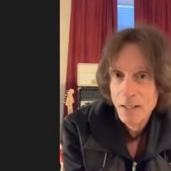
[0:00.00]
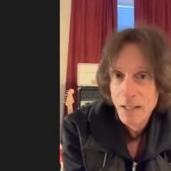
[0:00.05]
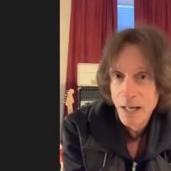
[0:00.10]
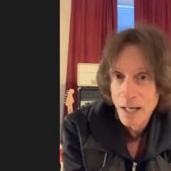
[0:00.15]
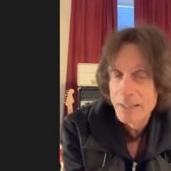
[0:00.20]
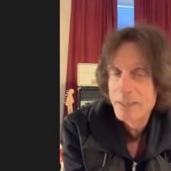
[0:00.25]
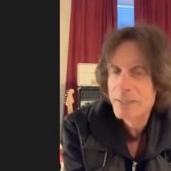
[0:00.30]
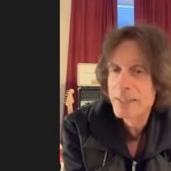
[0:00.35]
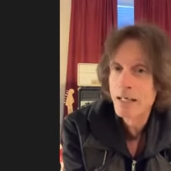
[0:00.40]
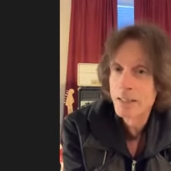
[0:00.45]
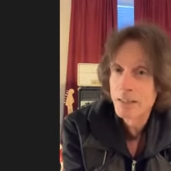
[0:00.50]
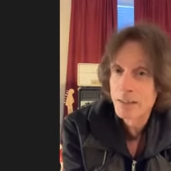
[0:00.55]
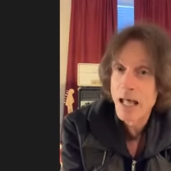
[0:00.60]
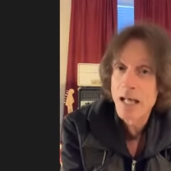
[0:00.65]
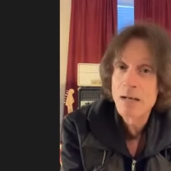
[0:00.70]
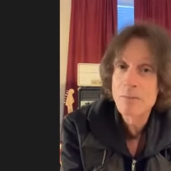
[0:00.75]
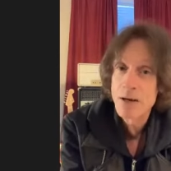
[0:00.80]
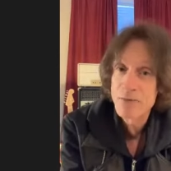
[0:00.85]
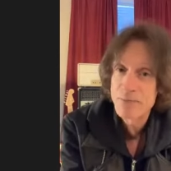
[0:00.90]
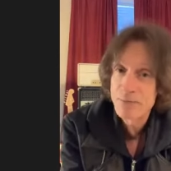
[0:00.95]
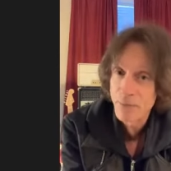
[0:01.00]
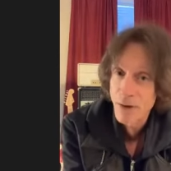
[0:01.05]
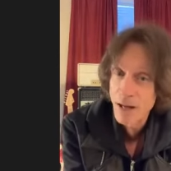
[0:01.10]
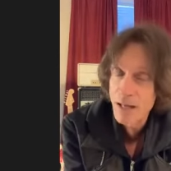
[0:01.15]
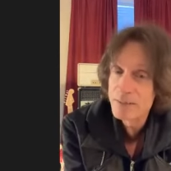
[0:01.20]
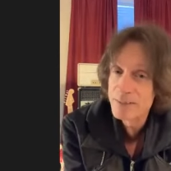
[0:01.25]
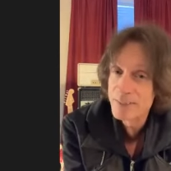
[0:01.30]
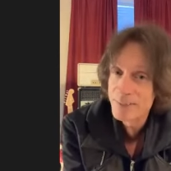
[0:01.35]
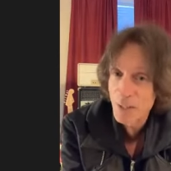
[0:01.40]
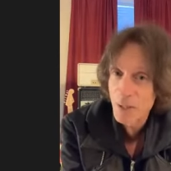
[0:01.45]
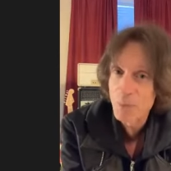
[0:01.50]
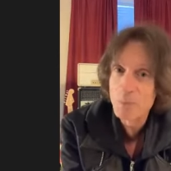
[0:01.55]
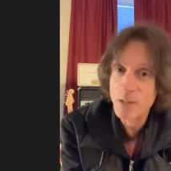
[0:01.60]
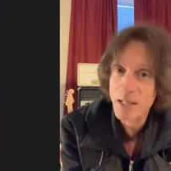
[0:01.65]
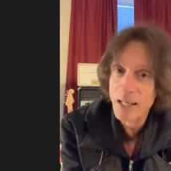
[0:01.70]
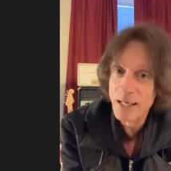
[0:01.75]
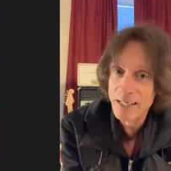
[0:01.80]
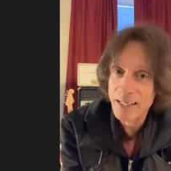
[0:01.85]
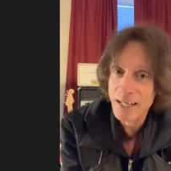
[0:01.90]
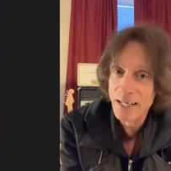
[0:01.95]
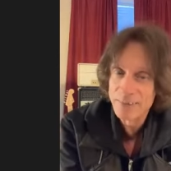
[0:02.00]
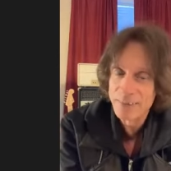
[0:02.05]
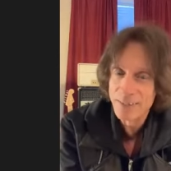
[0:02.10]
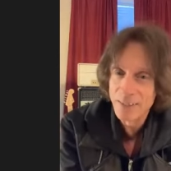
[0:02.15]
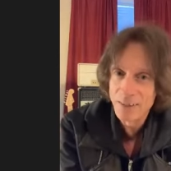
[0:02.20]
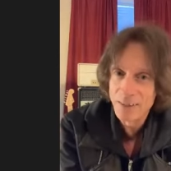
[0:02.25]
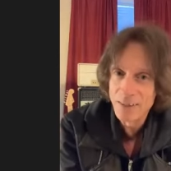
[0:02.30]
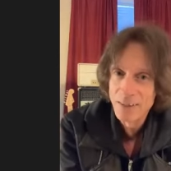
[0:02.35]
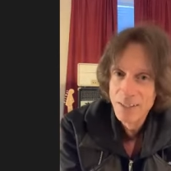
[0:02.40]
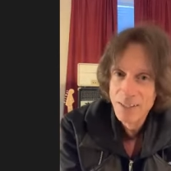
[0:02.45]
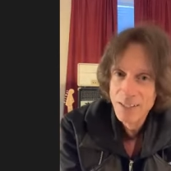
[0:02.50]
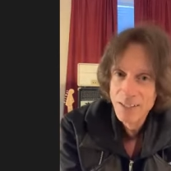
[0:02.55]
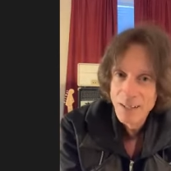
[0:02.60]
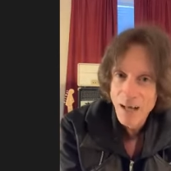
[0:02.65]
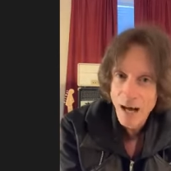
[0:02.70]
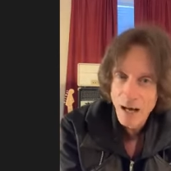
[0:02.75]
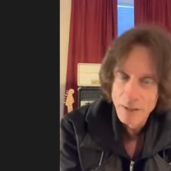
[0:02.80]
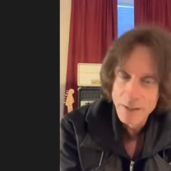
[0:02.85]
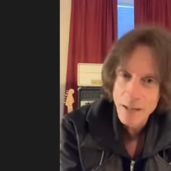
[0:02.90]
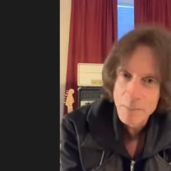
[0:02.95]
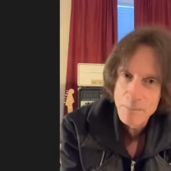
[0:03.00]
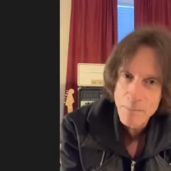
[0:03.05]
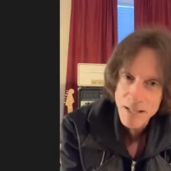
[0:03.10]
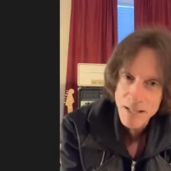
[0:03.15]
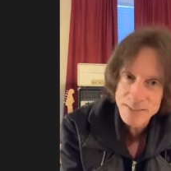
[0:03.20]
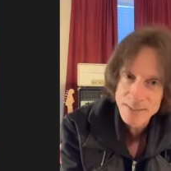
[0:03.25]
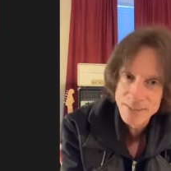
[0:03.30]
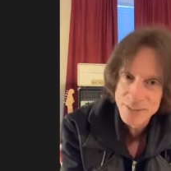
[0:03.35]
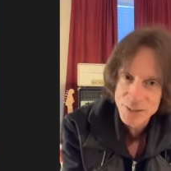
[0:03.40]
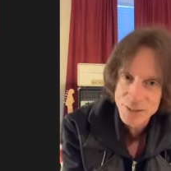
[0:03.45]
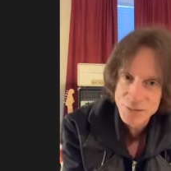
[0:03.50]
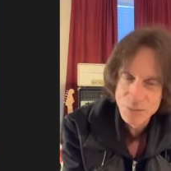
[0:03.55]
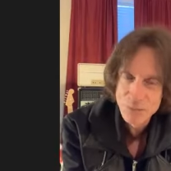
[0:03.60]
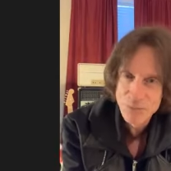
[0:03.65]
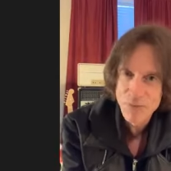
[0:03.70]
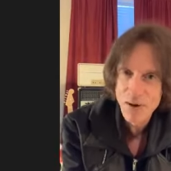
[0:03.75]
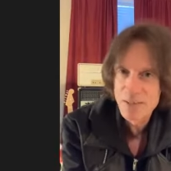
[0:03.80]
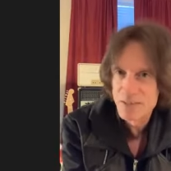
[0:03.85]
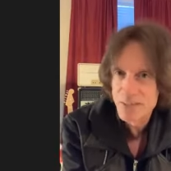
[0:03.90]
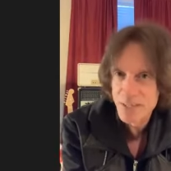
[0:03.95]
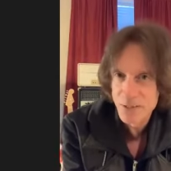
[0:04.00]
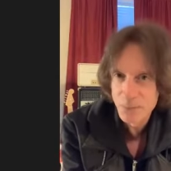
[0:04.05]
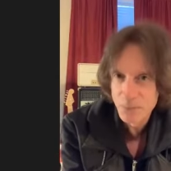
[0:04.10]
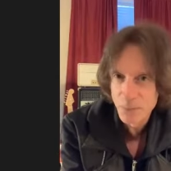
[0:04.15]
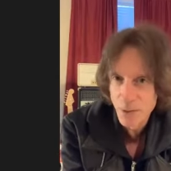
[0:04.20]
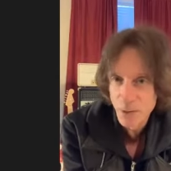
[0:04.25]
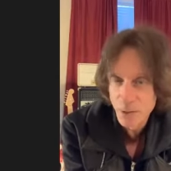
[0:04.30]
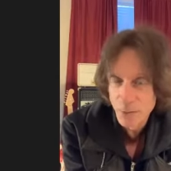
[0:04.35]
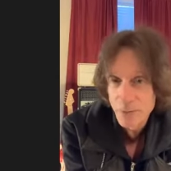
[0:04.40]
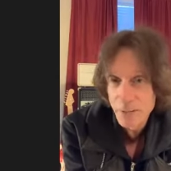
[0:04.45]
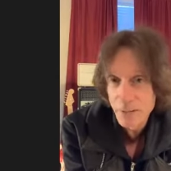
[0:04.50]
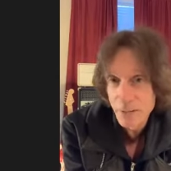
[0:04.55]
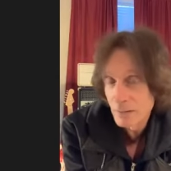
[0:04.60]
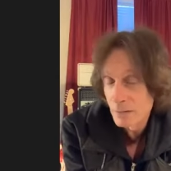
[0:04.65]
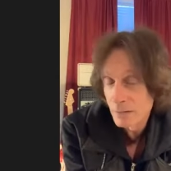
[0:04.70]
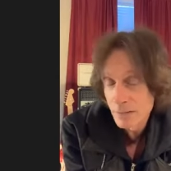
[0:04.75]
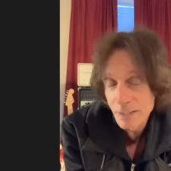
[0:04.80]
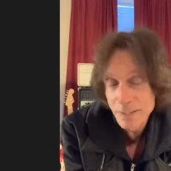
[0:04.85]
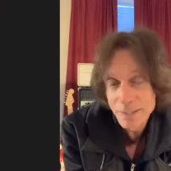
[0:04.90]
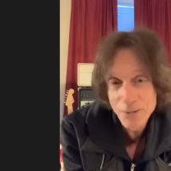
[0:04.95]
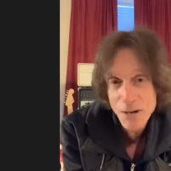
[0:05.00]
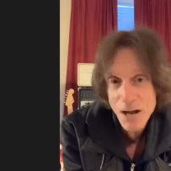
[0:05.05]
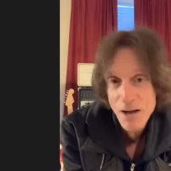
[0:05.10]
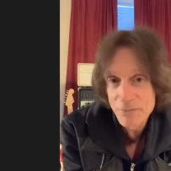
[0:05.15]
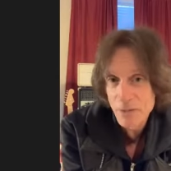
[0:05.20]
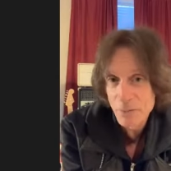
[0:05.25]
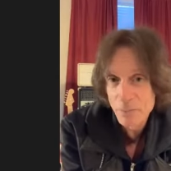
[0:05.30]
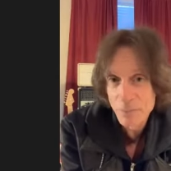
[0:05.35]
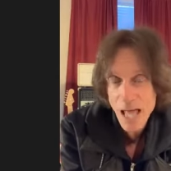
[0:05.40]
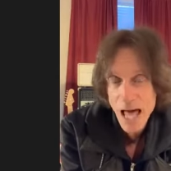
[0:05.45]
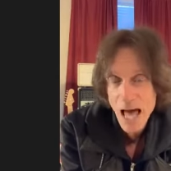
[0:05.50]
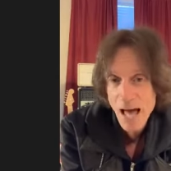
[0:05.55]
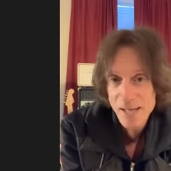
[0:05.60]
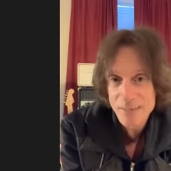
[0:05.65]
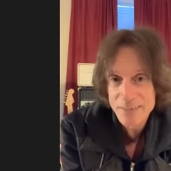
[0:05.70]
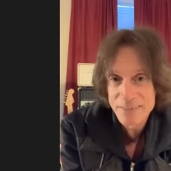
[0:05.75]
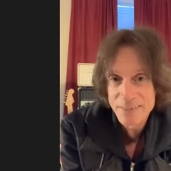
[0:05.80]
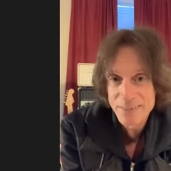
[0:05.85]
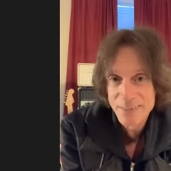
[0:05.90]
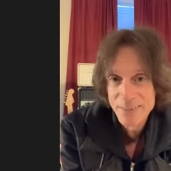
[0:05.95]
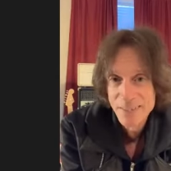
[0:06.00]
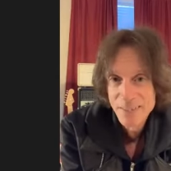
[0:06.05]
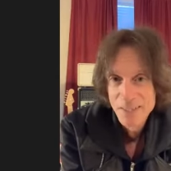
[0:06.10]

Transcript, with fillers: I can tell you a lot of my friends that are playing out there, I'll get messages from friends on the road and it looks like they're having a blast.